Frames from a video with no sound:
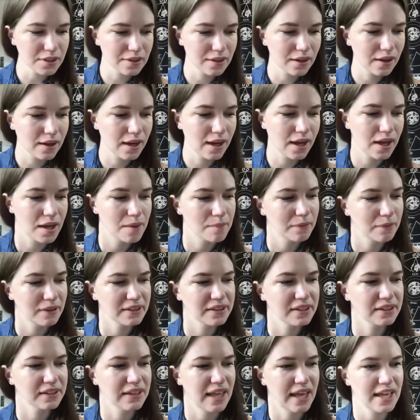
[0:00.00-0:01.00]

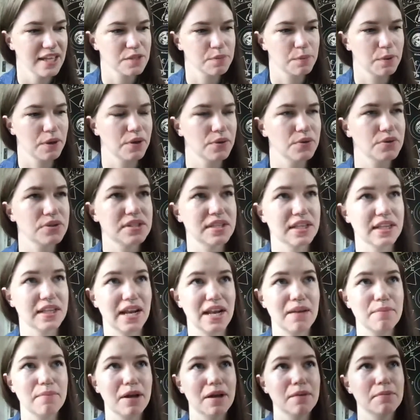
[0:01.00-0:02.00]
The last post that I
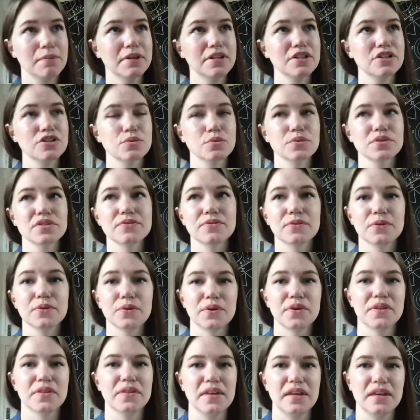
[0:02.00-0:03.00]
published was for
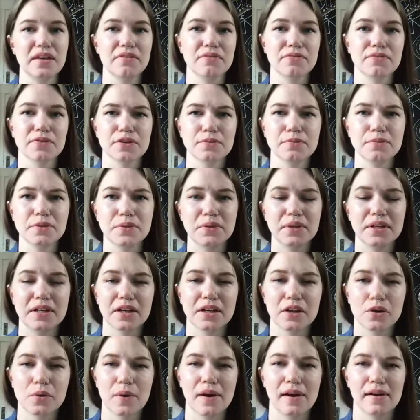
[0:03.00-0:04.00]
the full moon in
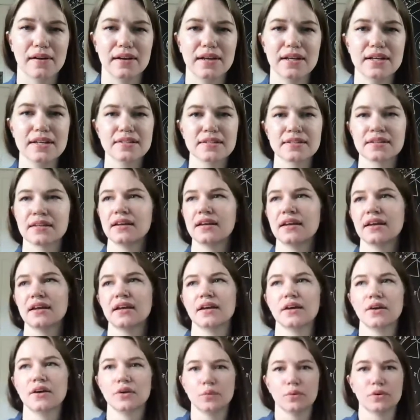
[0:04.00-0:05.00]
Aquarius.
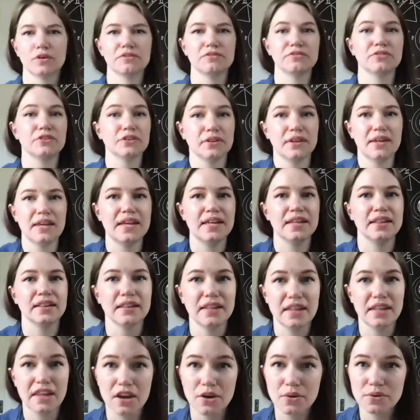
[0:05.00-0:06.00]
We're fully in
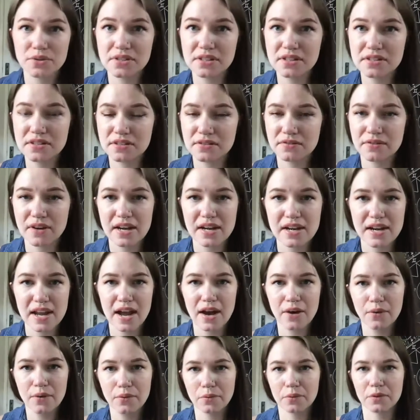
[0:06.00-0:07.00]
Leo season right
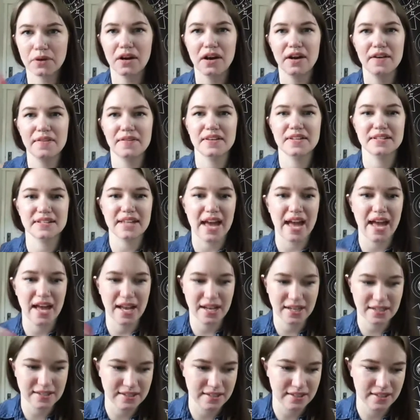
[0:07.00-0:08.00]
now. We're on this
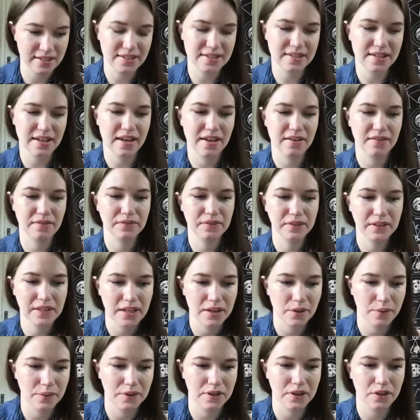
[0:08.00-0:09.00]
axis of
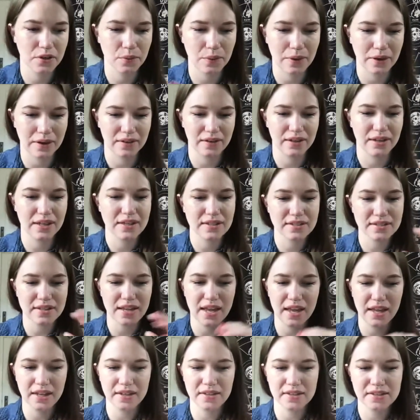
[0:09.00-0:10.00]
Leo and Aquarius,
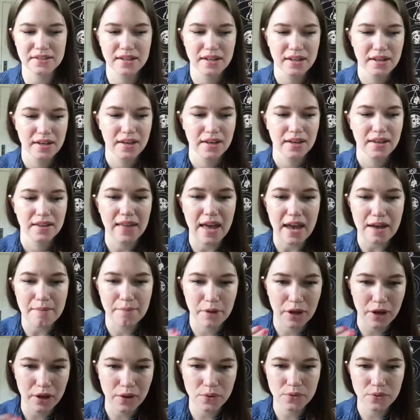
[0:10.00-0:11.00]
and that
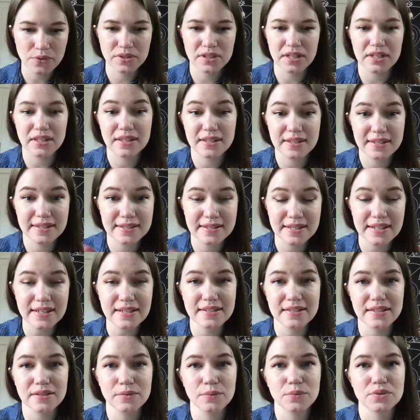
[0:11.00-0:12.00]
post and this
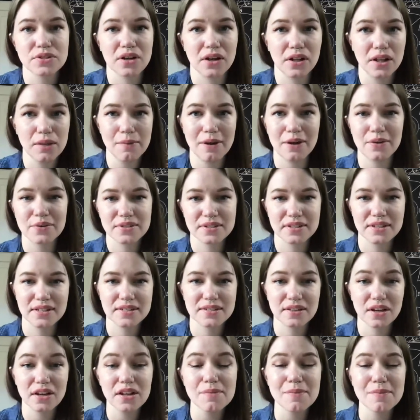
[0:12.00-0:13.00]
season is all
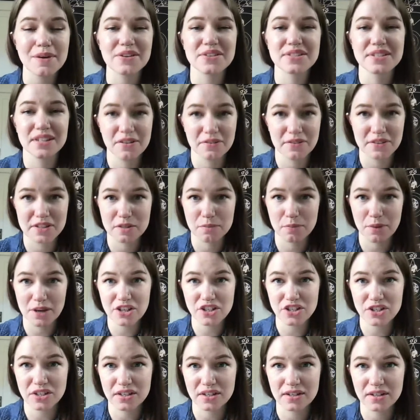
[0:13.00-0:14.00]
about
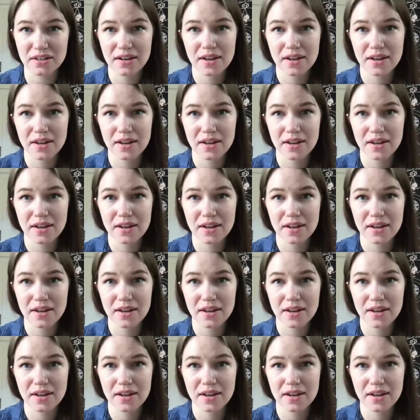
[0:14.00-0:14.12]
self-expression